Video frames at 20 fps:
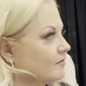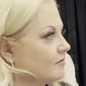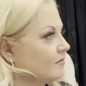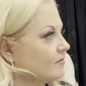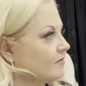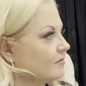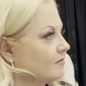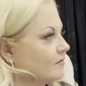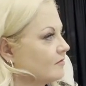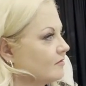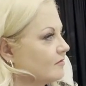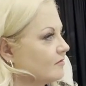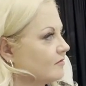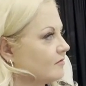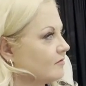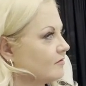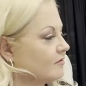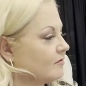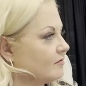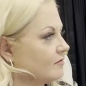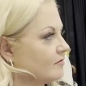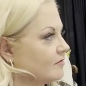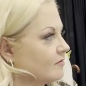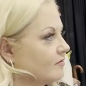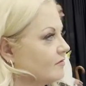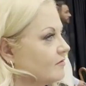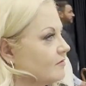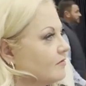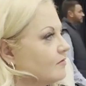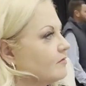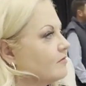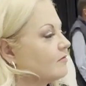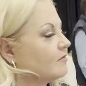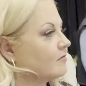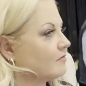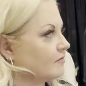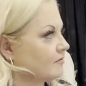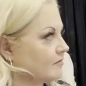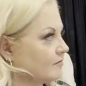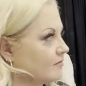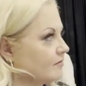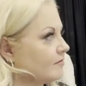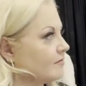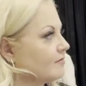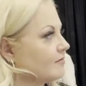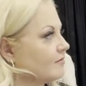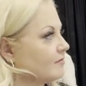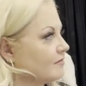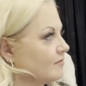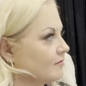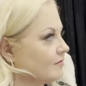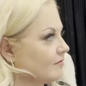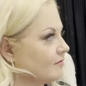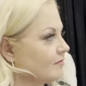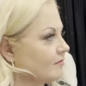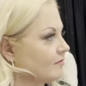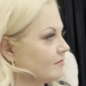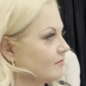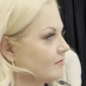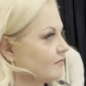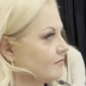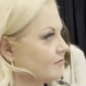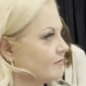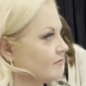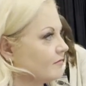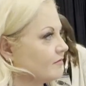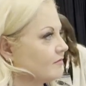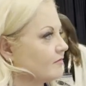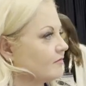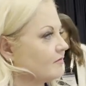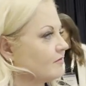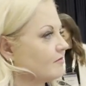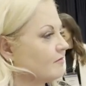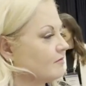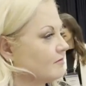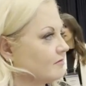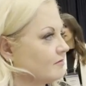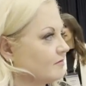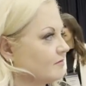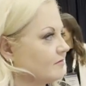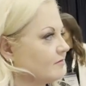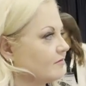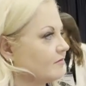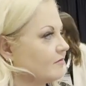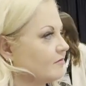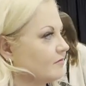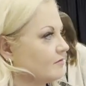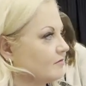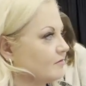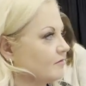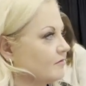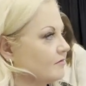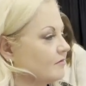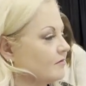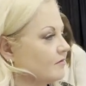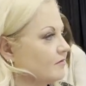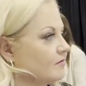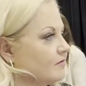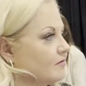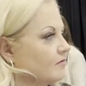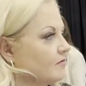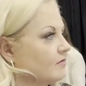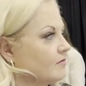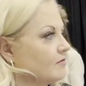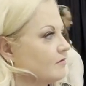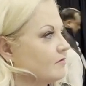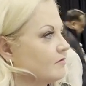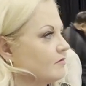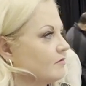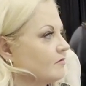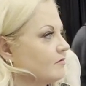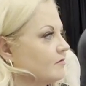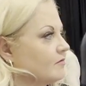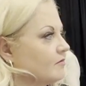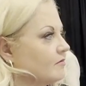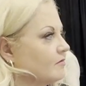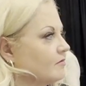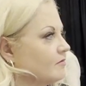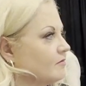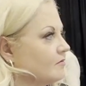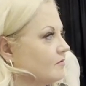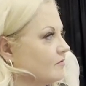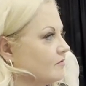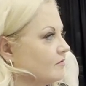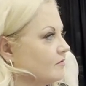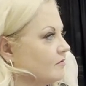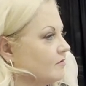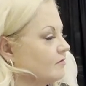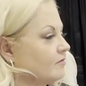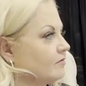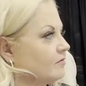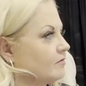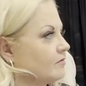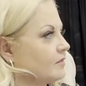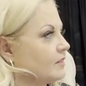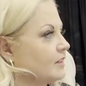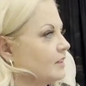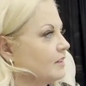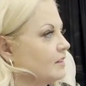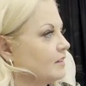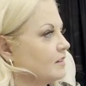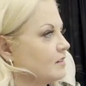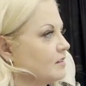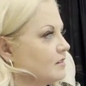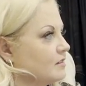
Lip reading: This person isn't speaking.